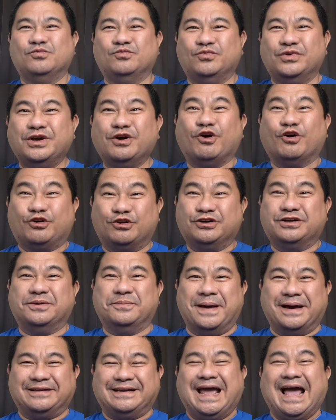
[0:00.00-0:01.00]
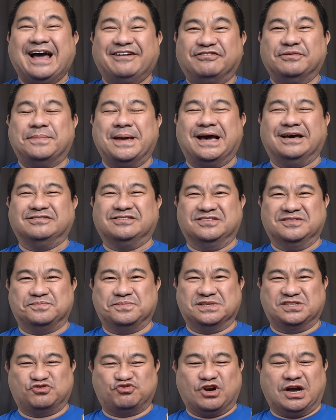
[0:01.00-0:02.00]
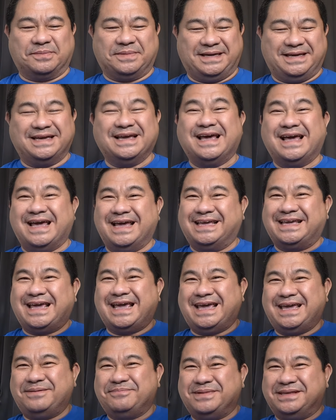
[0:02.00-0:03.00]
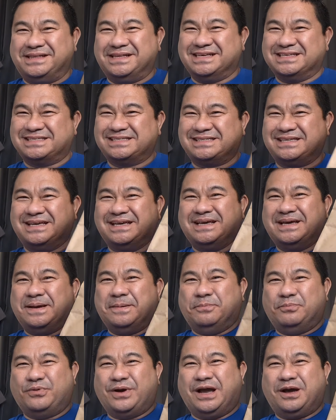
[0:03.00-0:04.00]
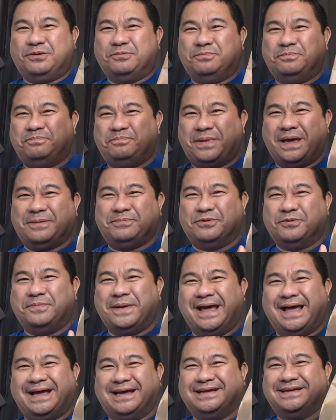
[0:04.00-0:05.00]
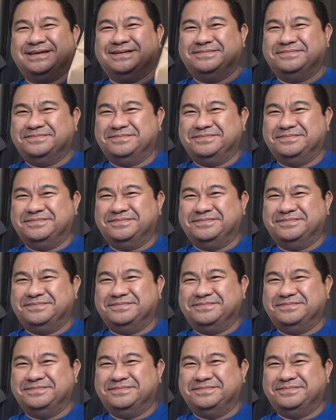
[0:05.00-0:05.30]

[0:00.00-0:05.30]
We ordered about half a pound of pastrami. It came in this brown paper bag.